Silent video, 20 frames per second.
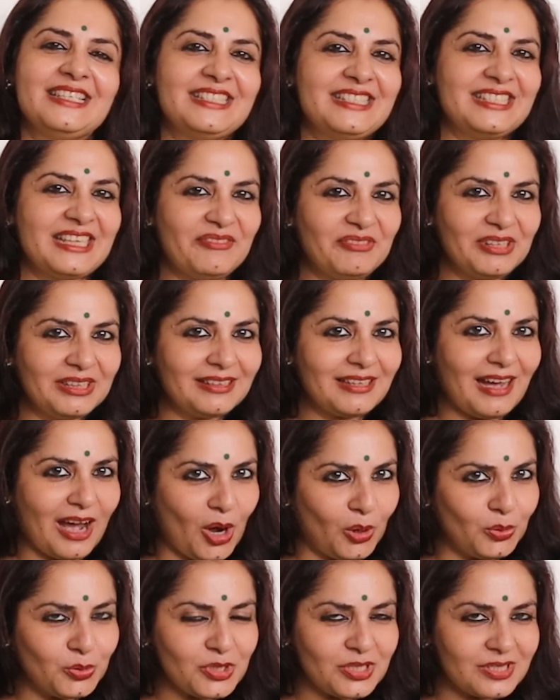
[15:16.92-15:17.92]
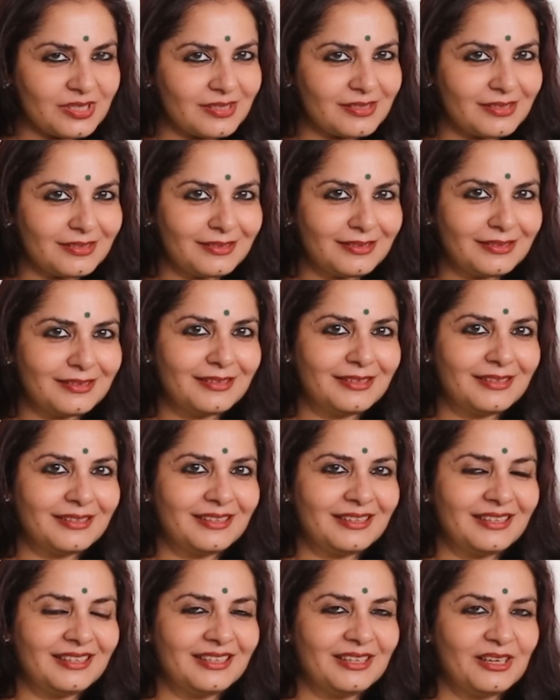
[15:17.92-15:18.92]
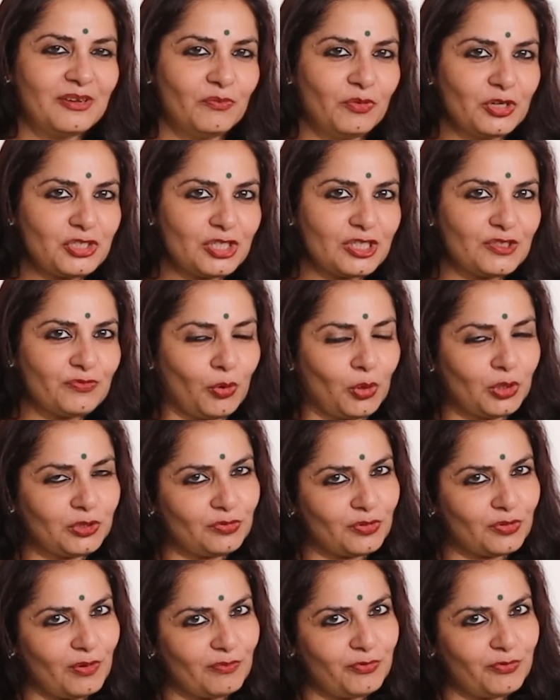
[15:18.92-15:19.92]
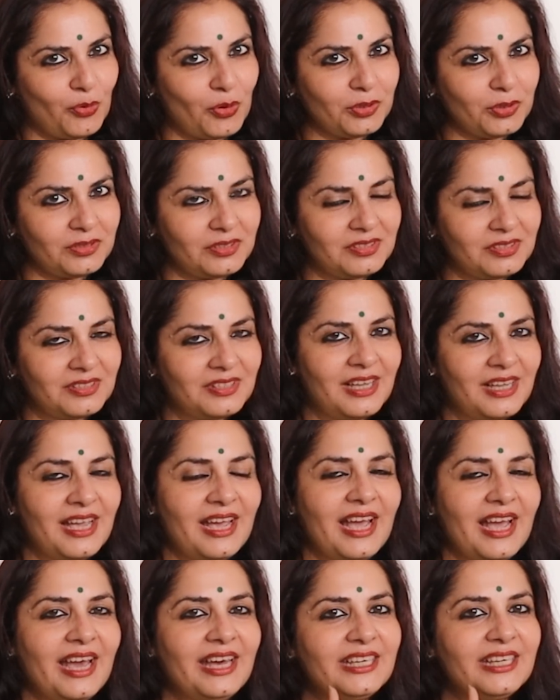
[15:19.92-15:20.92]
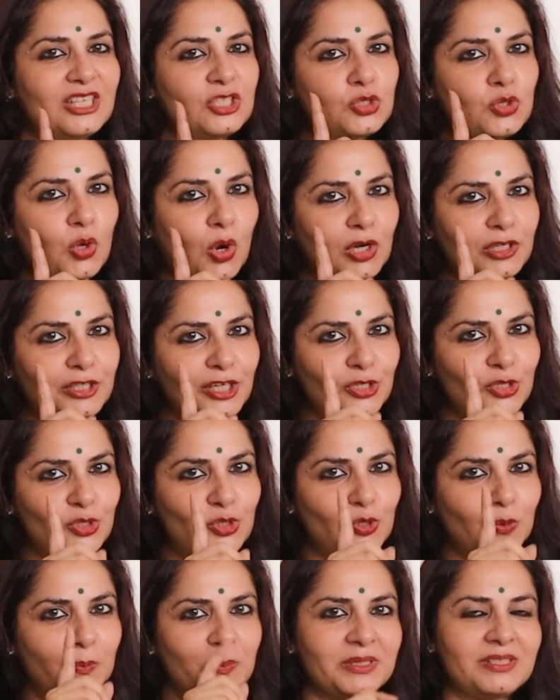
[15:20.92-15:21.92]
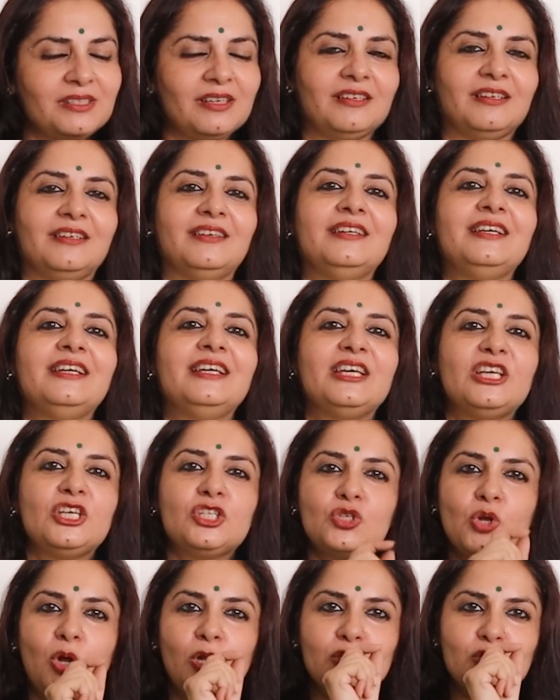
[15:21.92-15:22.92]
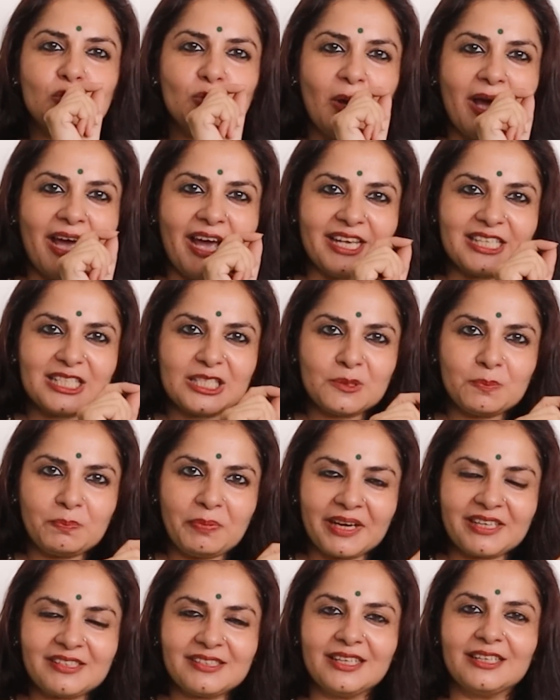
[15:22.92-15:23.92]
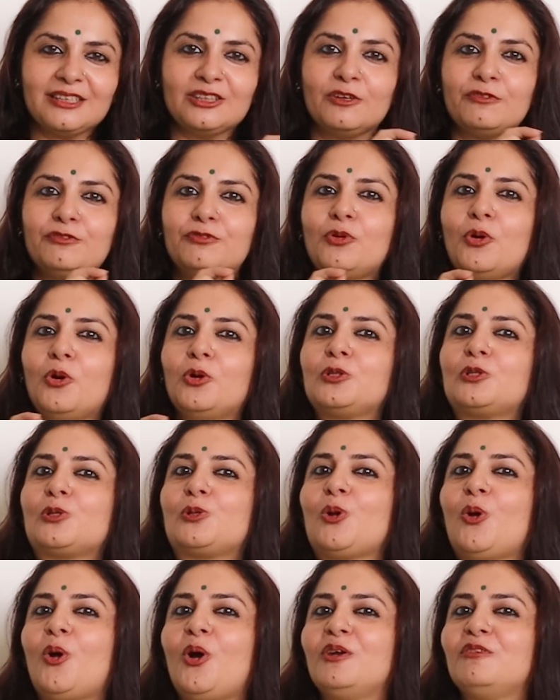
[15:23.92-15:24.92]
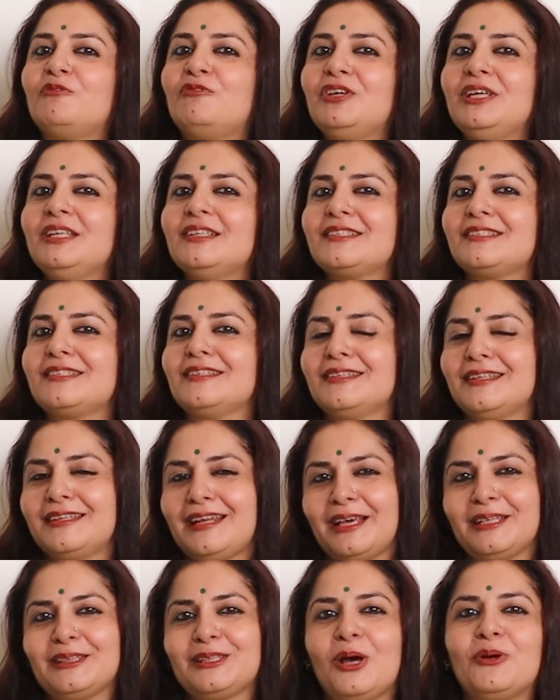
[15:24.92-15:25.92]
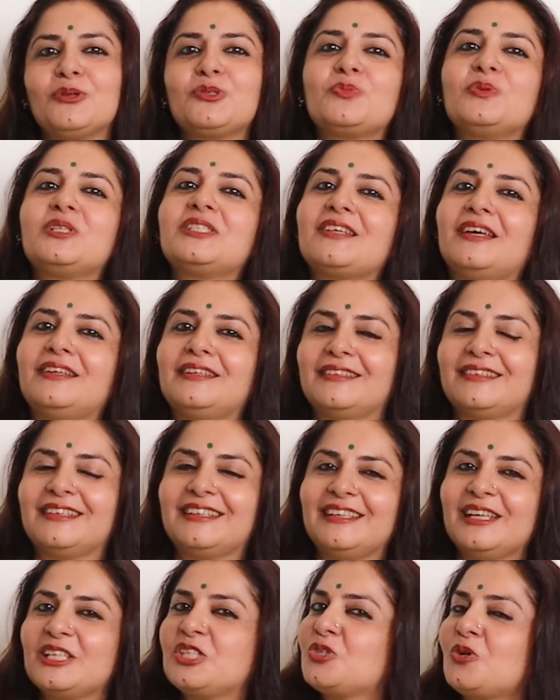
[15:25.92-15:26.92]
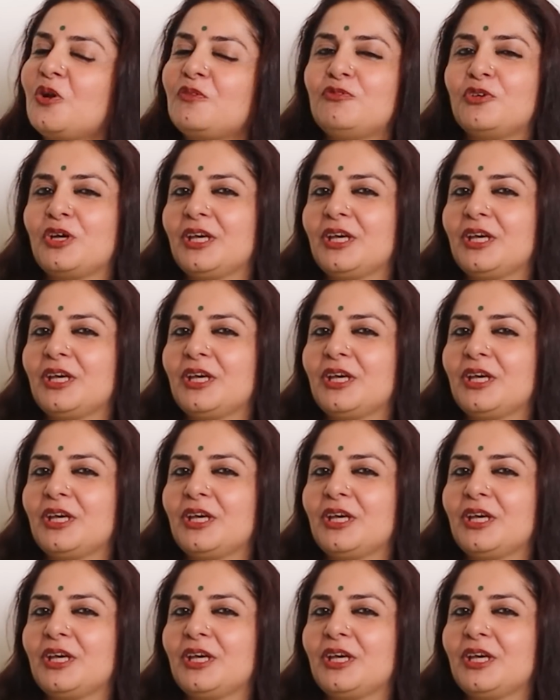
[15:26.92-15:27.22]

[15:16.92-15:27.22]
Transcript: seventh house, which is fourth from fourth, and exalted Jupiter is also aspecting the fourth Lord Venus in the ninth house with Sun. Let's not